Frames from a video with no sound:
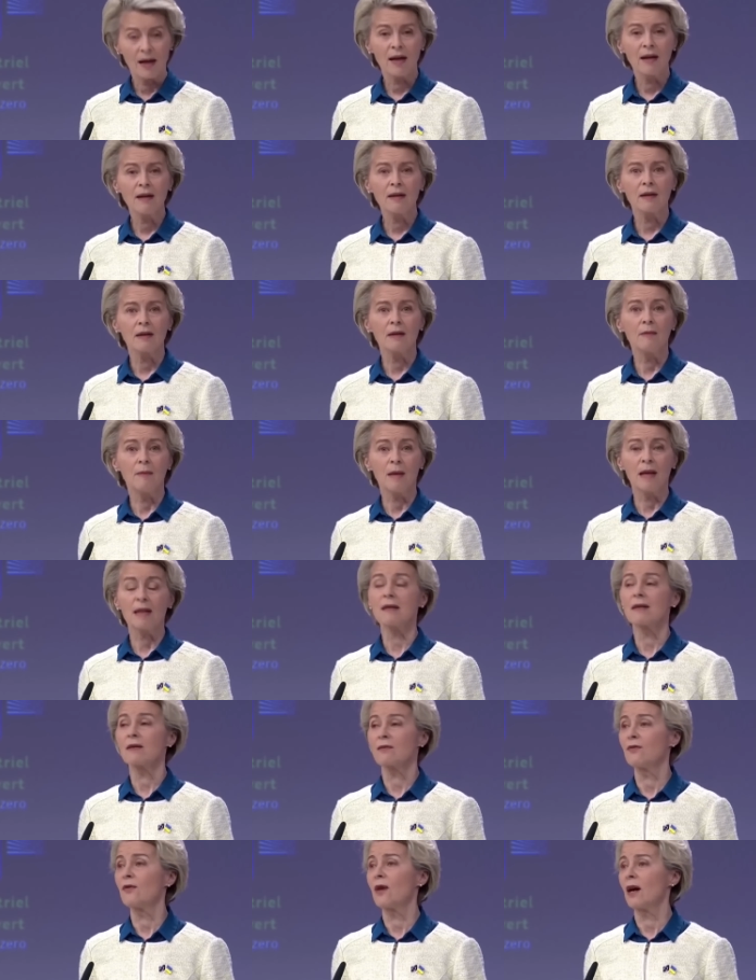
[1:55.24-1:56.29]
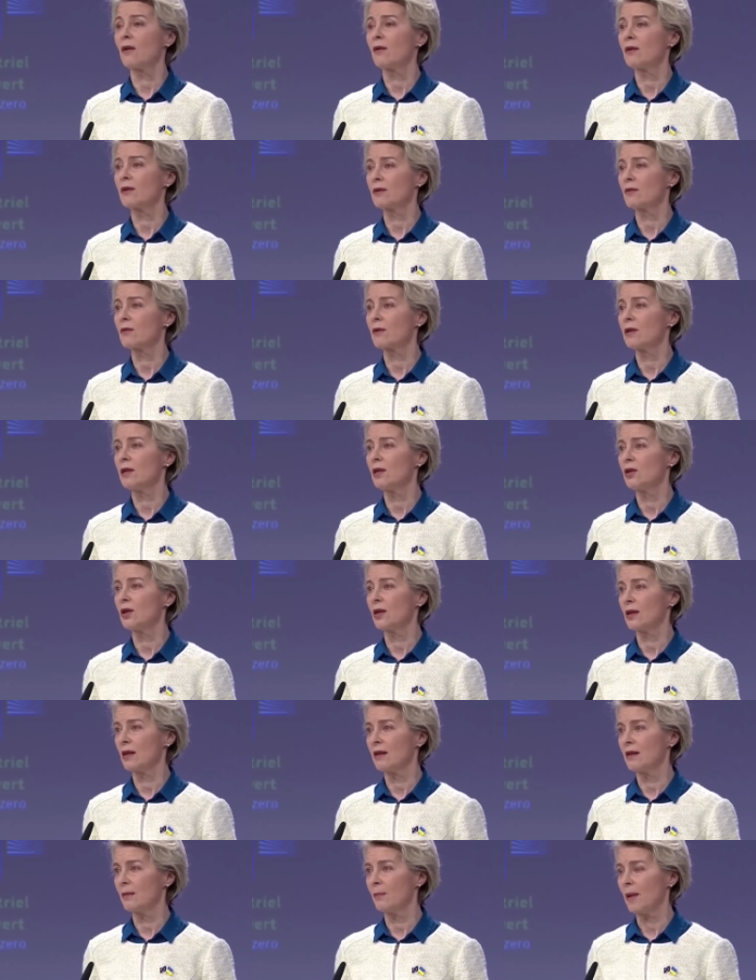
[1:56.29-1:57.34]
and a must for our
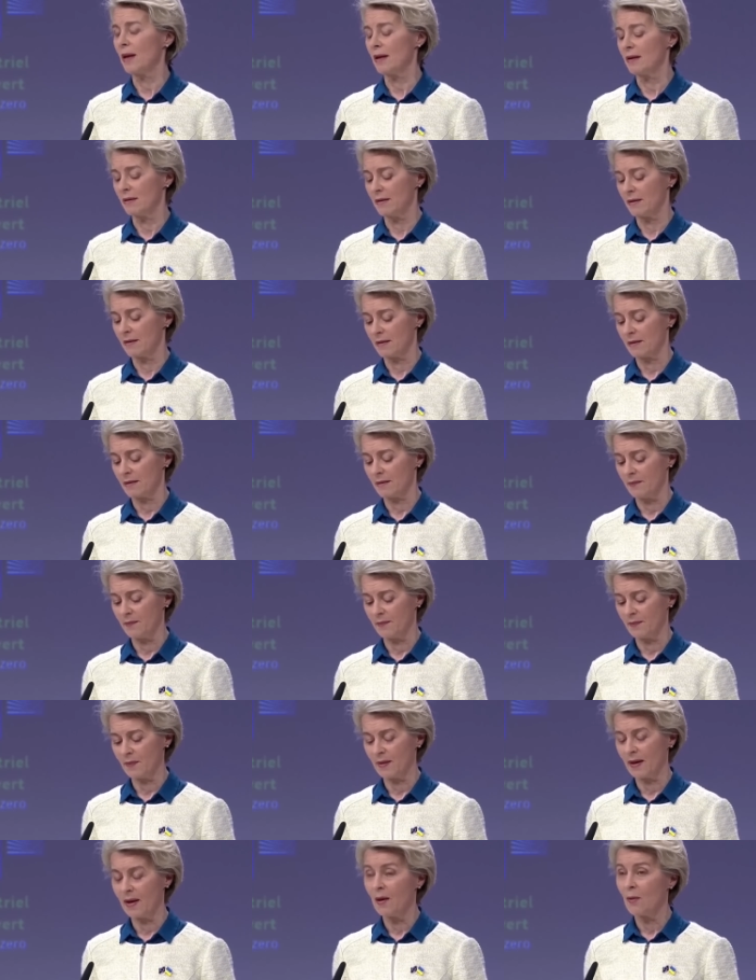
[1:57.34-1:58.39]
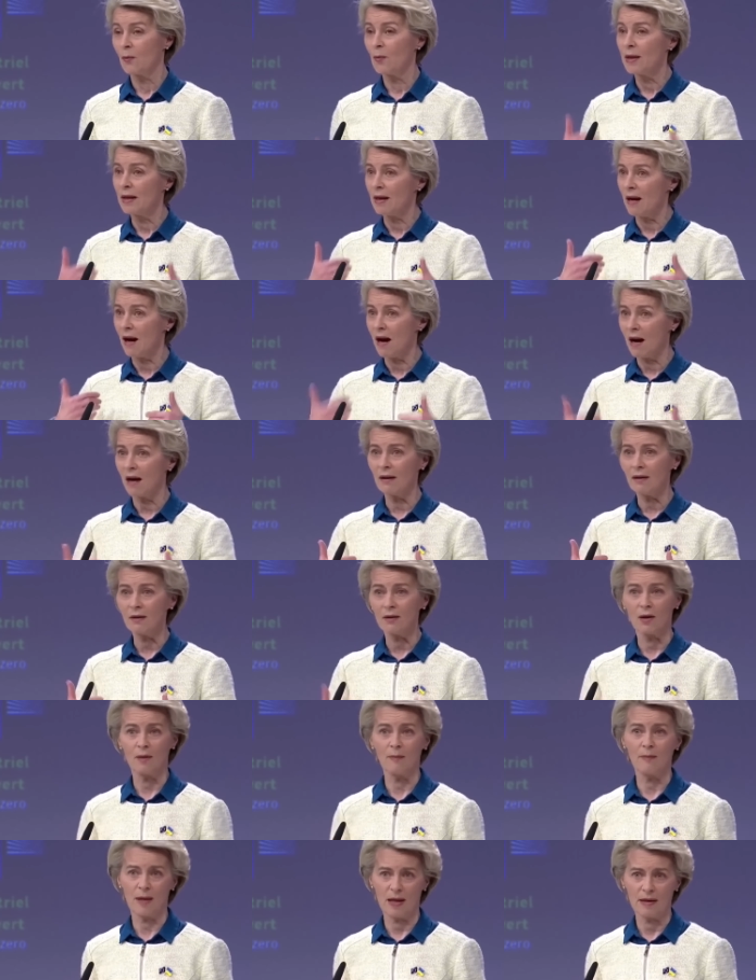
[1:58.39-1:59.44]
strategic independence. We are
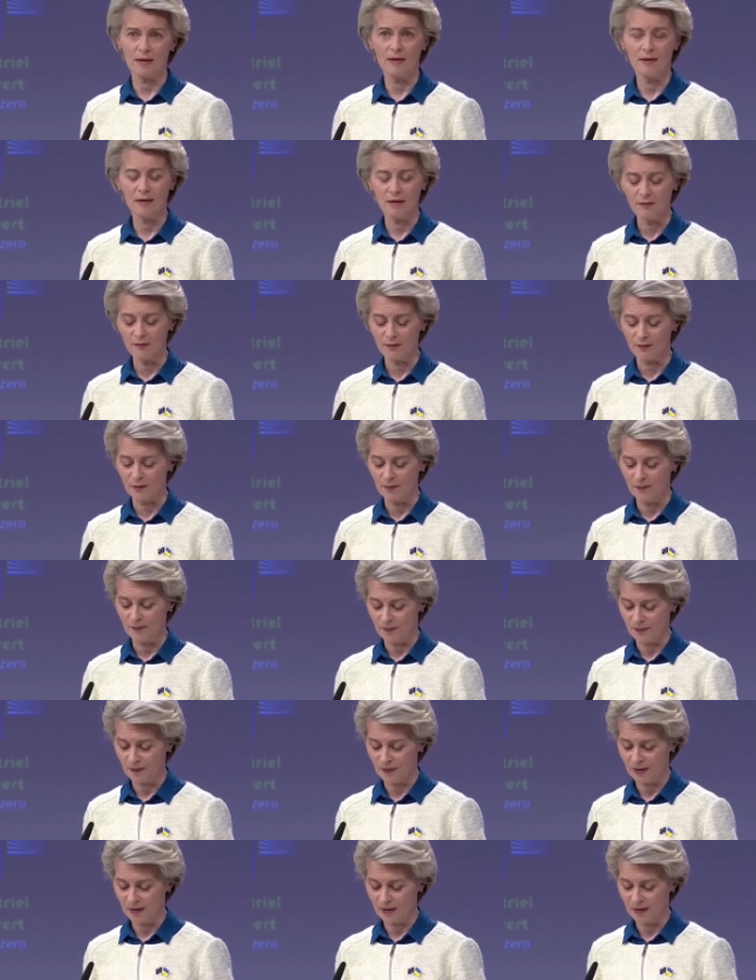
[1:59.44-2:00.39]
competitive.